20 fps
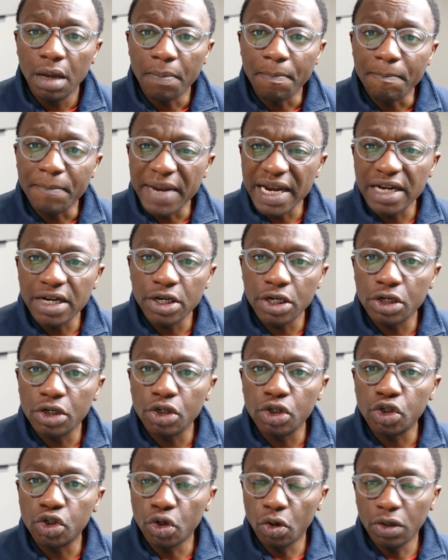
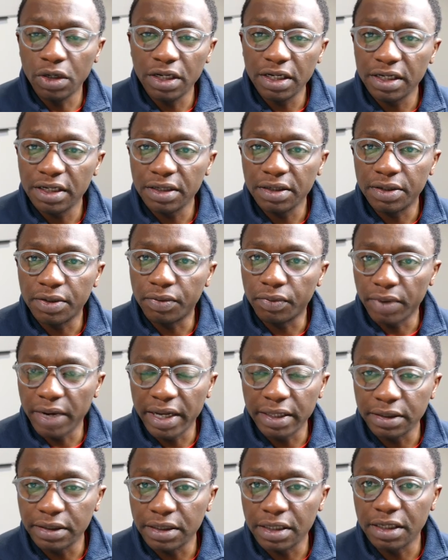million
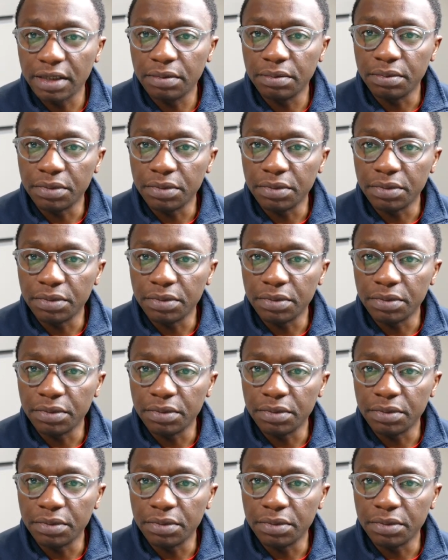grant.